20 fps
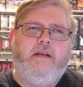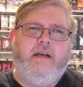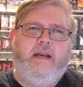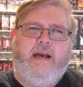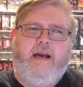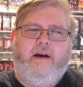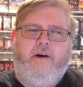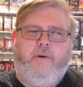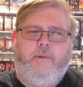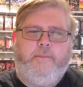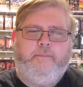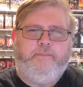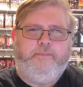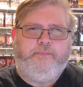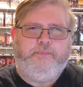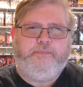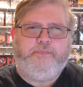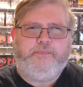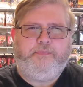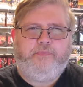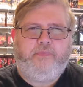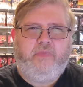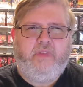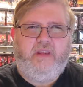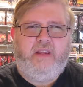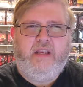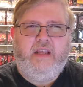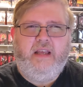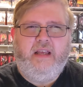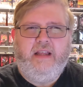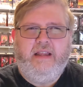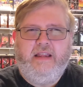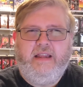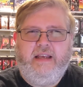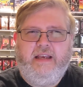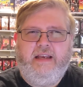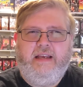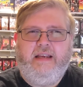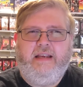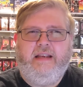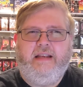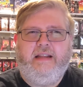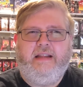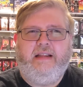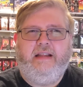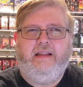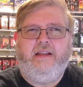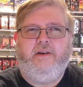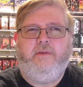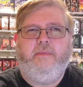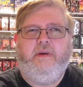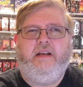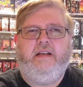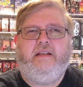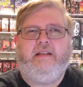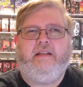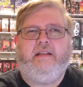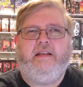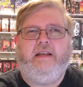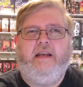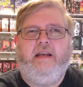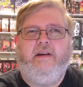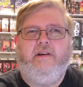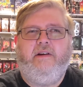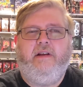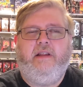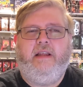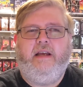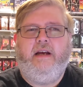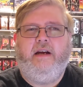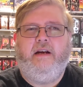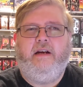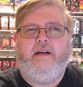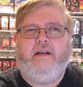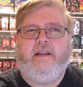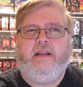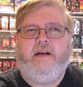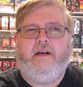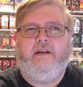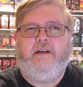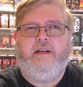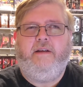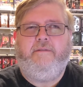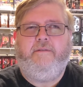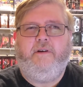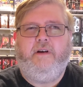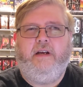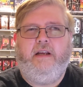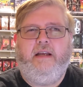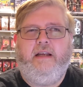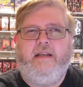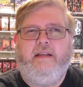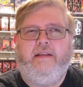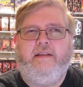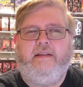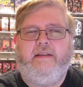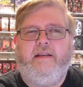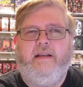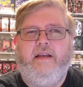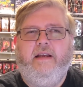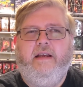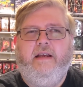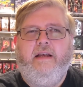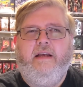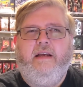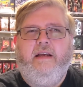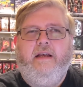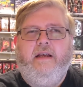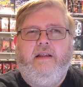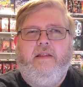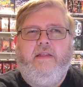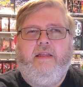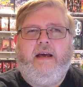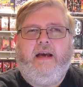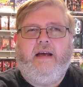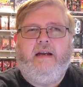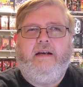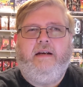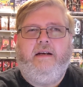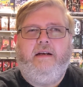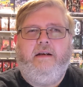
Now, the little bits here and there that are different is that